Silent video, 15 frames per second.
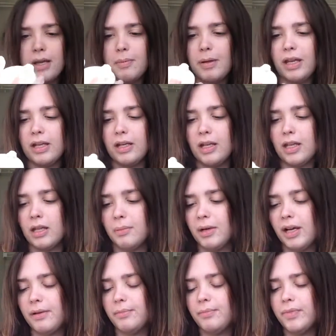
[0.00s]
a pain in the
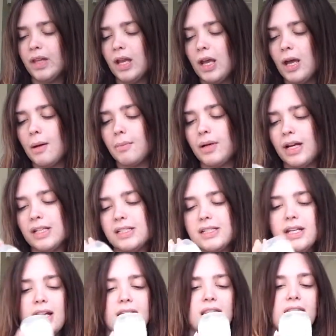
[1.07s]
butt.
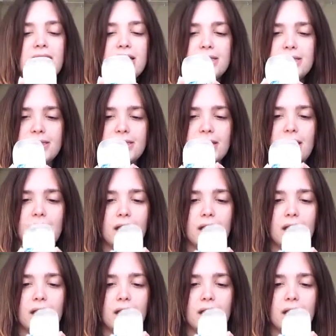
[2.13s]
But this,